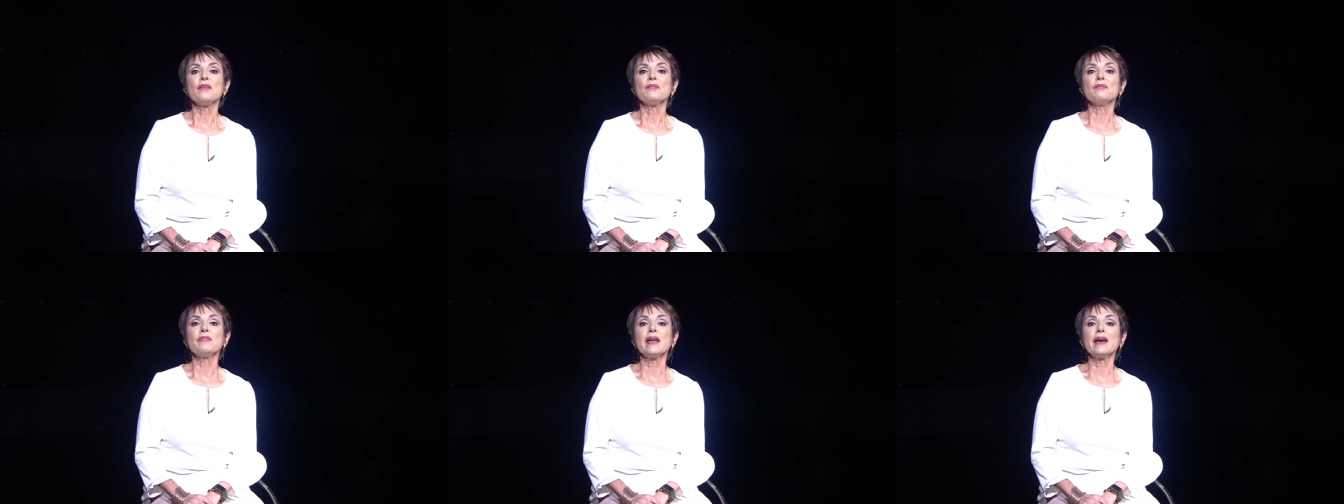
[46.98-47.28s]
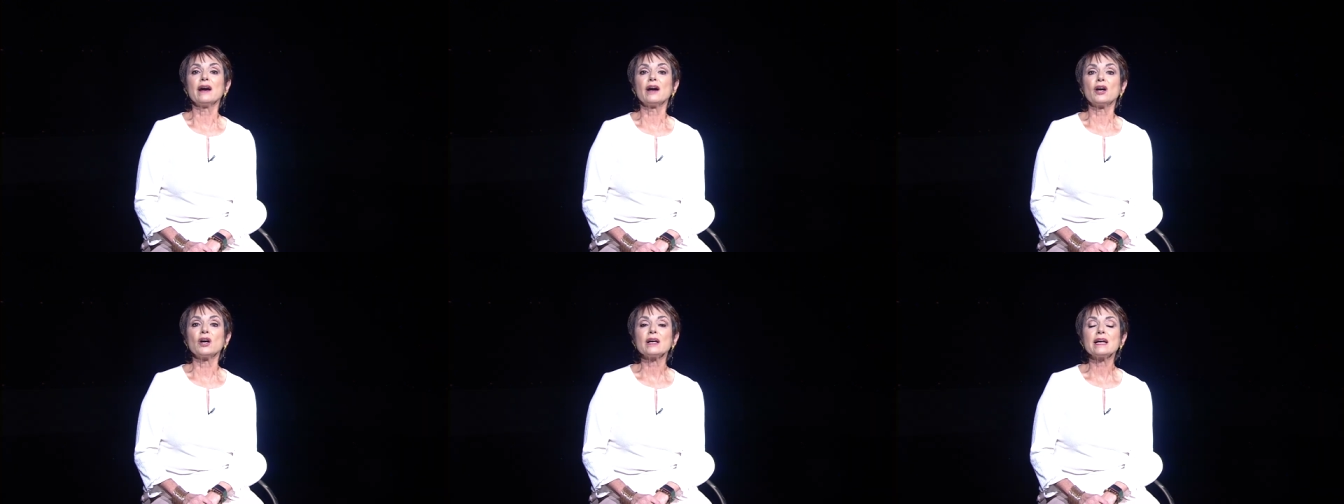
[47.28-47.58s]

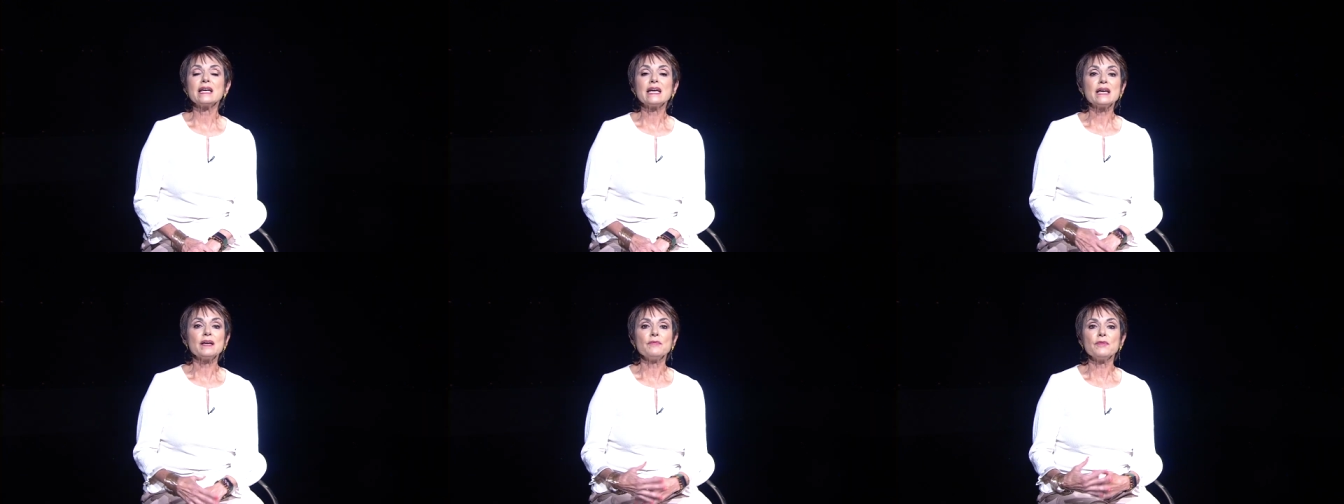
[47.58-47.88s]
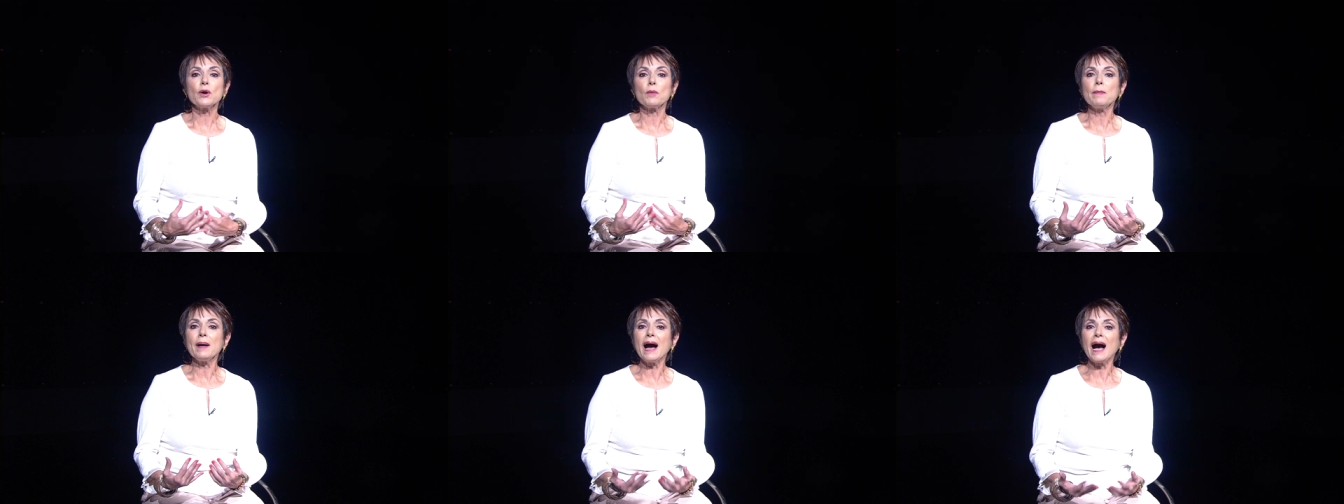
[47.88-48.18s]
their,
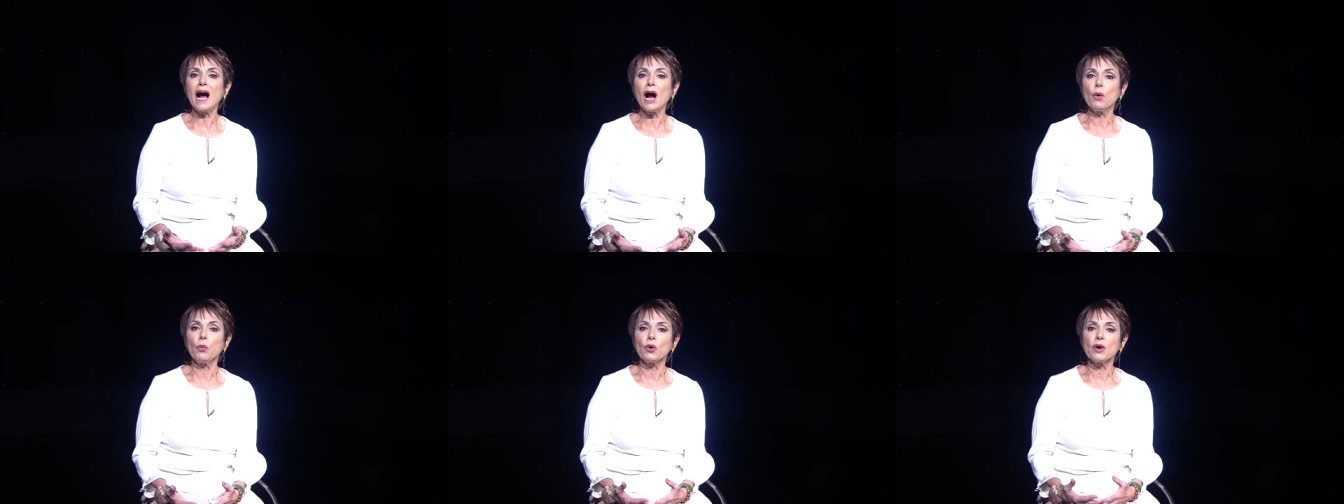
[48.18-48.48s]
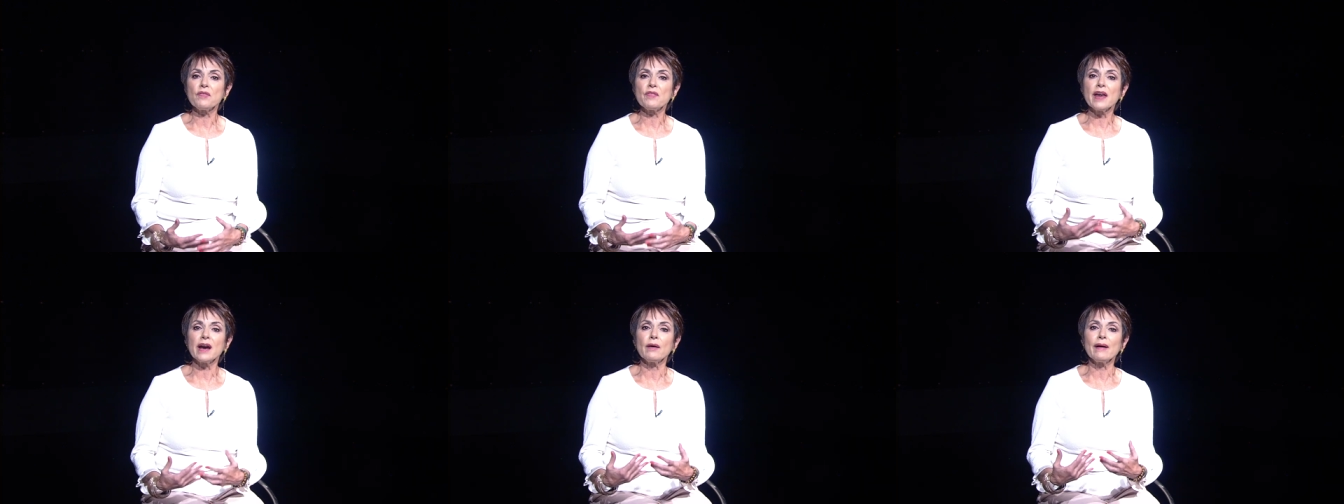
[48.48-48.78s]
their
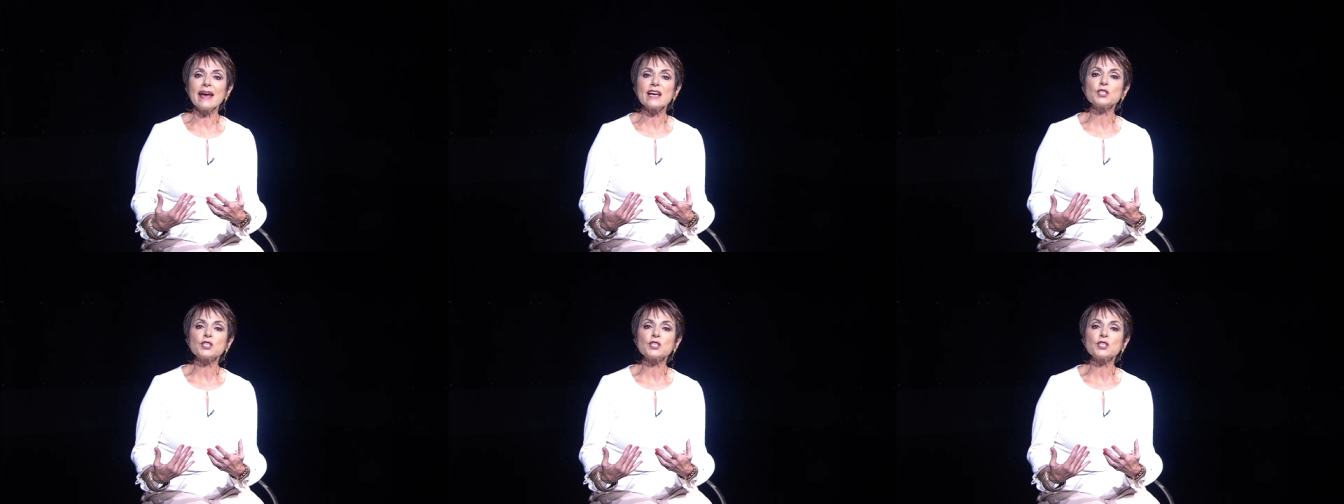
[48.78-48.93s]
power, their